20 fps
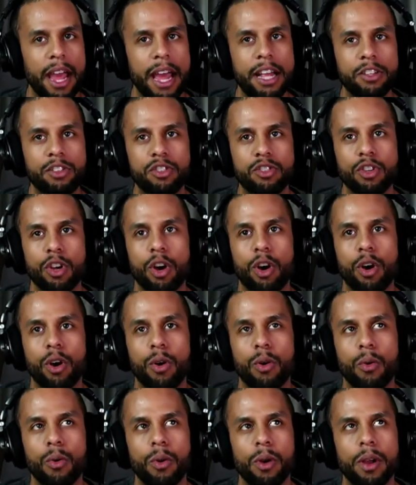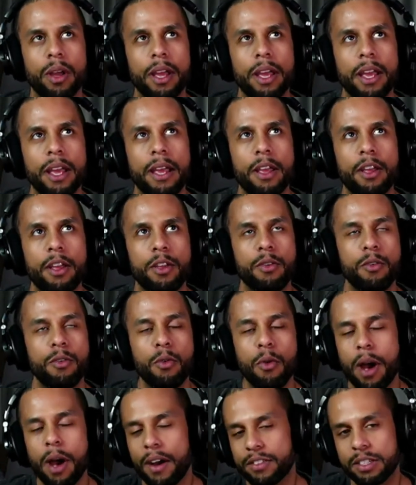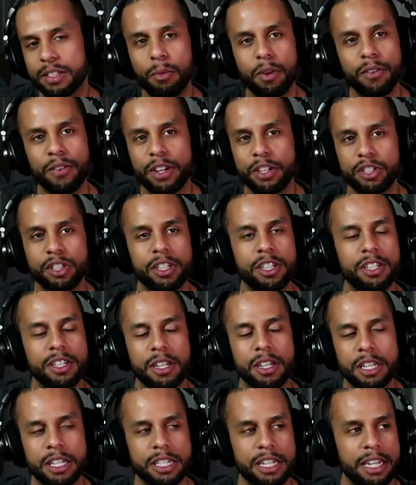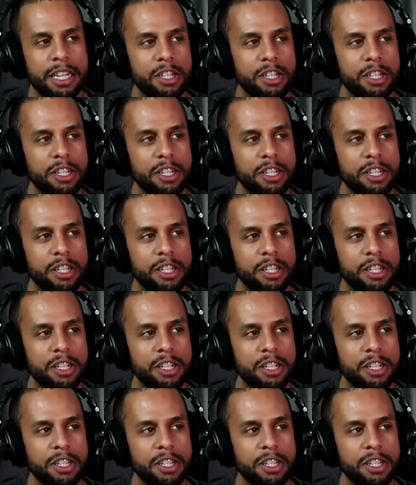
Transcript: And so you have some motivation in his